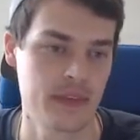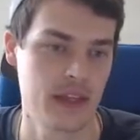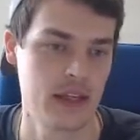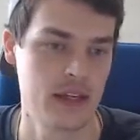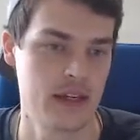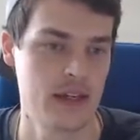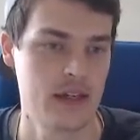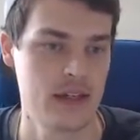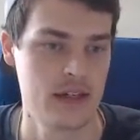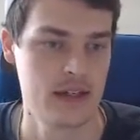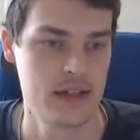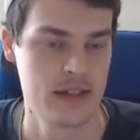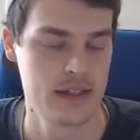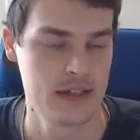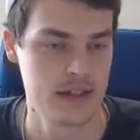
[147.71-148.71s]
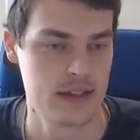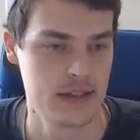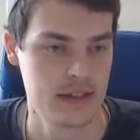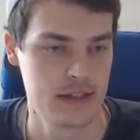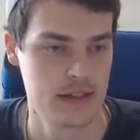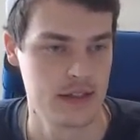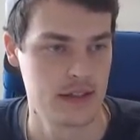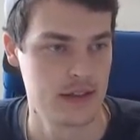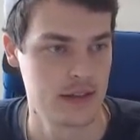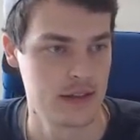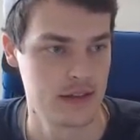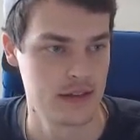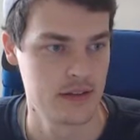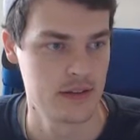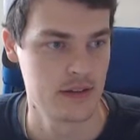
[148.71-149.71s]

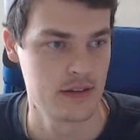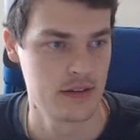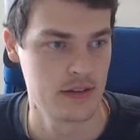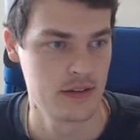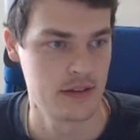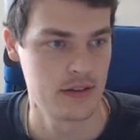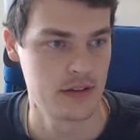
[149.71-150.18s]
Nobody speaks.